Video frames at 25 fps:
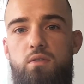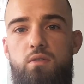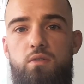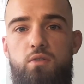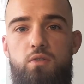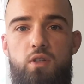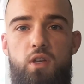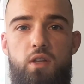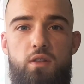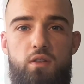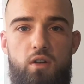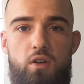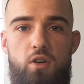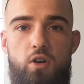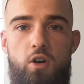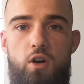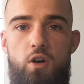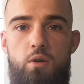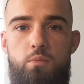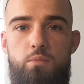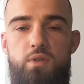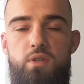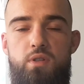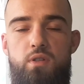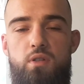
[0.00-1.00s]
to get the
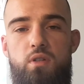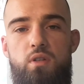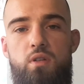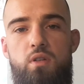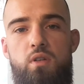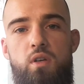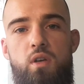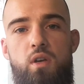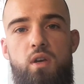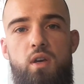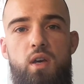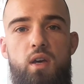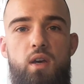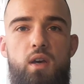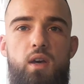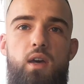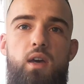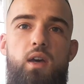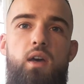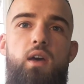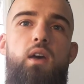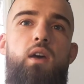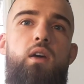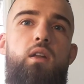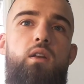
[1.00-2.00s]
carbs,
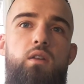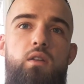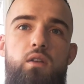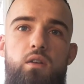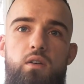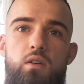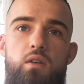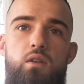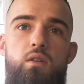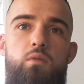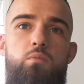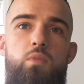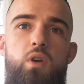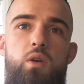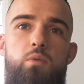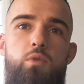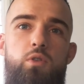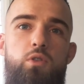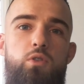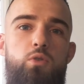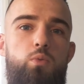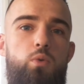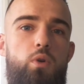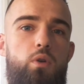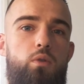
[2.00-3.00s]
and maybe
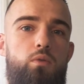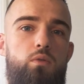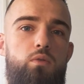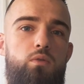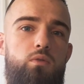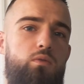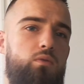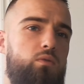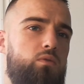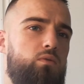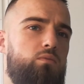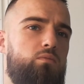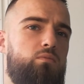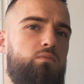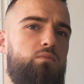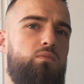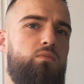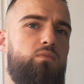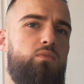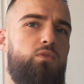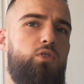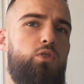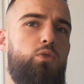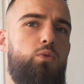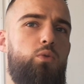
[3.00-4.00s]
2
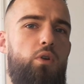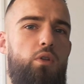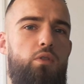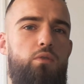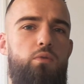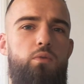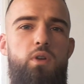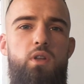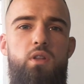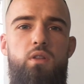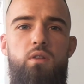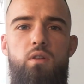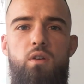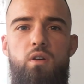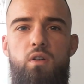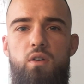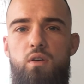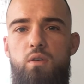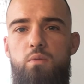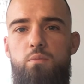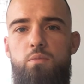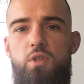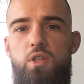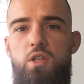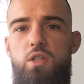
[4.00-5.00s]
or 3
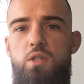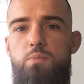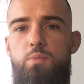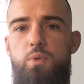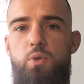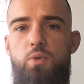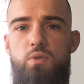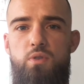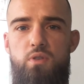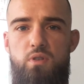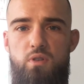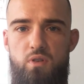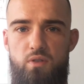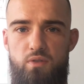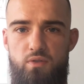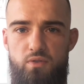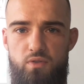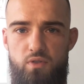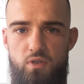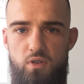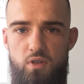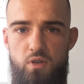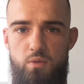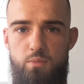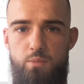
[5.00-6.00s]
teaspoons of
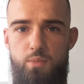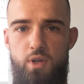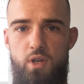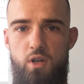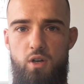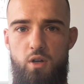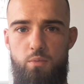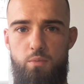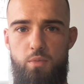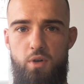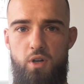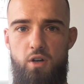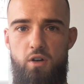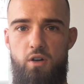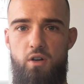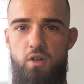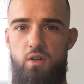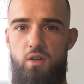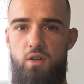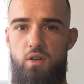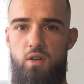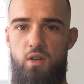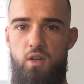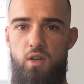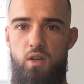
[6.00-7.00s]
peanut butter,
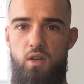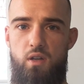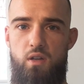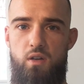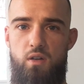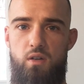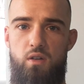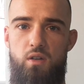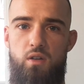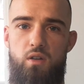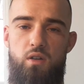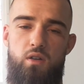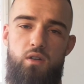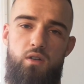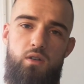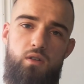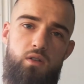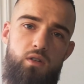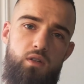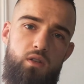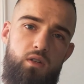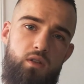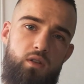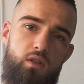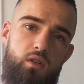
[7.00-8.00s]
and
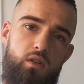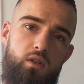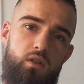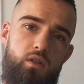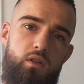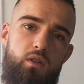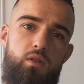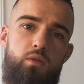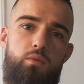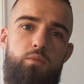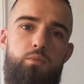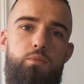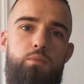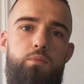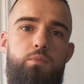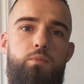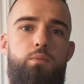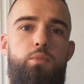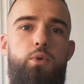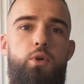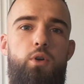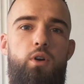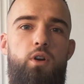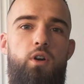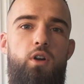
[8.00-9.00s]

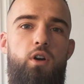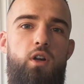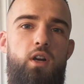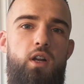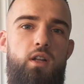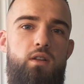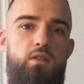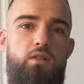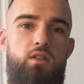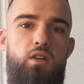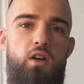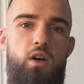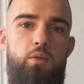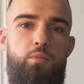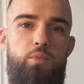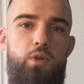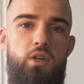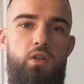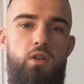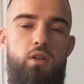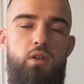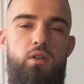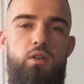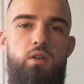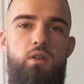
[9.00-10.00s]
put it on as
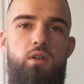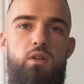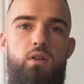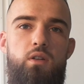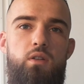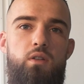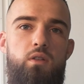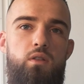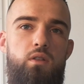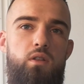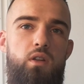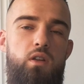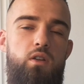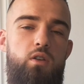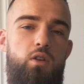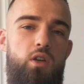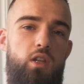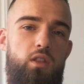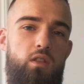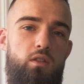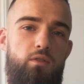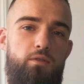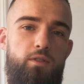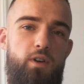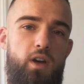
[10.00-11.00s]
topping, and then you get
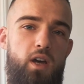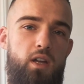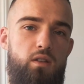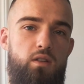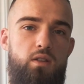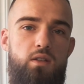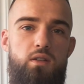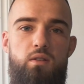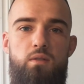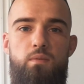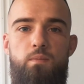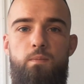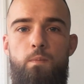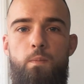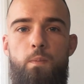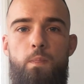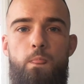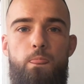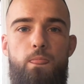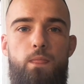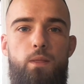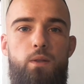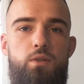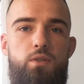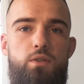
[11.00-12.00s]
the fats.
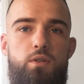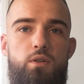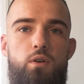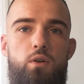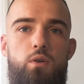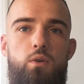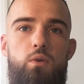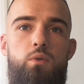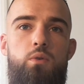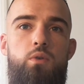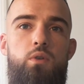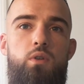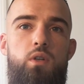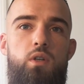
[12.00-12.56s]
So